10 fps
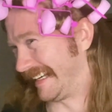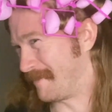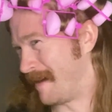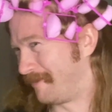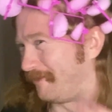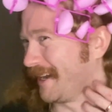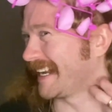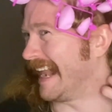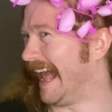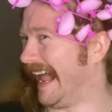my
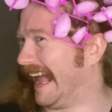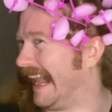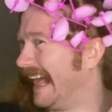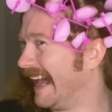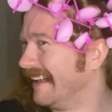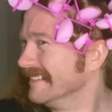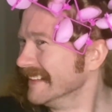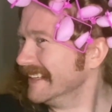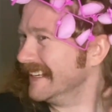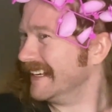freaking head.
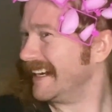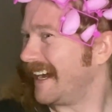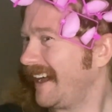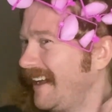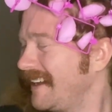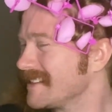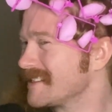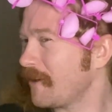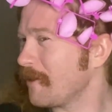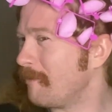So
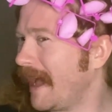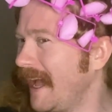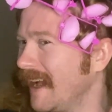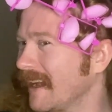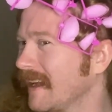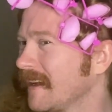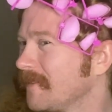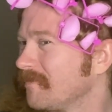the back.